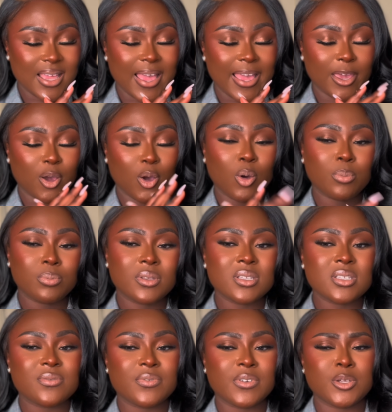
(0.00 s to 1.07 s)
I hope
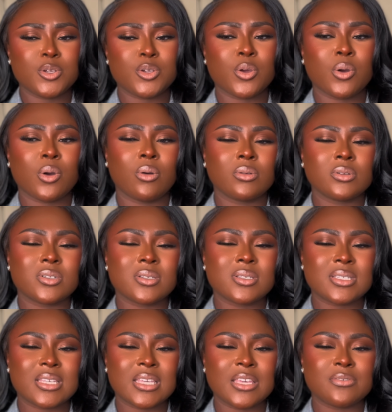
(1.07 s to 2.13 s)
this video
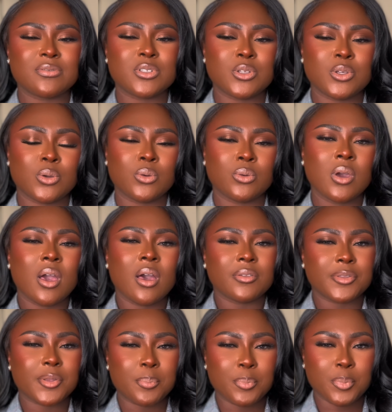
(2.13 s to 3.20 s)
just gives you
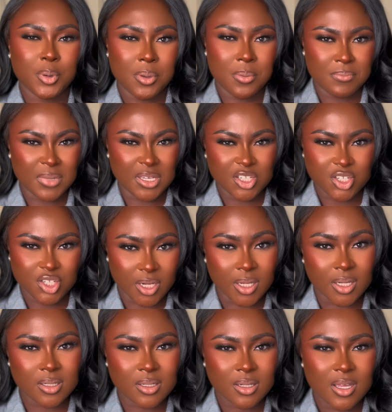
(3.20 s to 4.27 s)
the
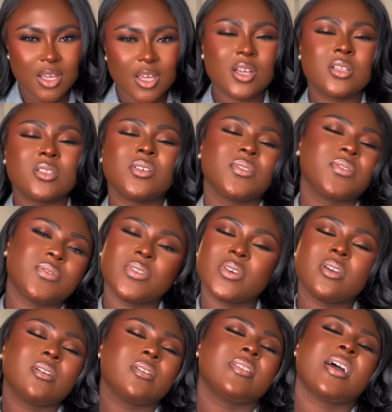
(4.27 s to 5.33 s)
permission to
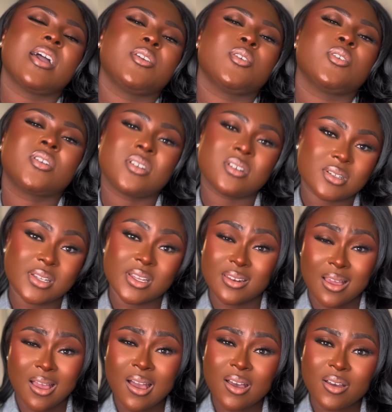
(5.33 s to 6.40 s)
feel that you're good
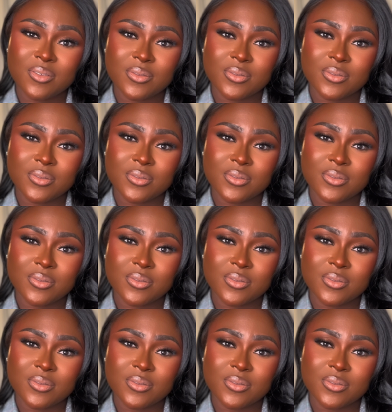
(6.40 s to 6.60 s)
enough.